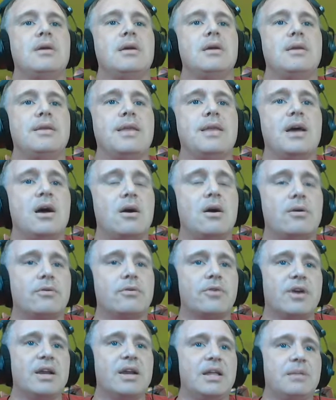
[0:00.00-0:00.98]
Now,
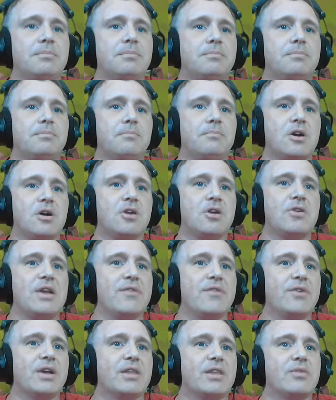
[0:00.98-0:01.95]
granted, Morrow
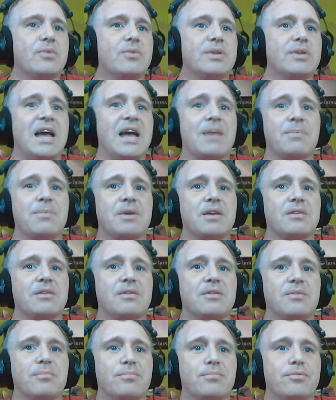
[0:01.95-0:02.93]
never gets to attack because
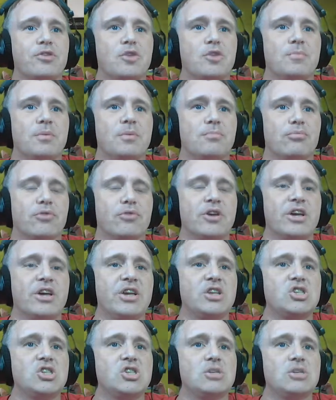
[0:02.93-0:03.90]
of the stupid
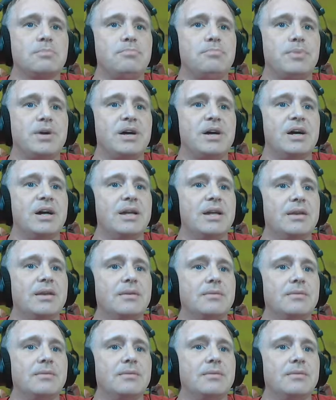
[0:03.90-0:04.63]
bridge, but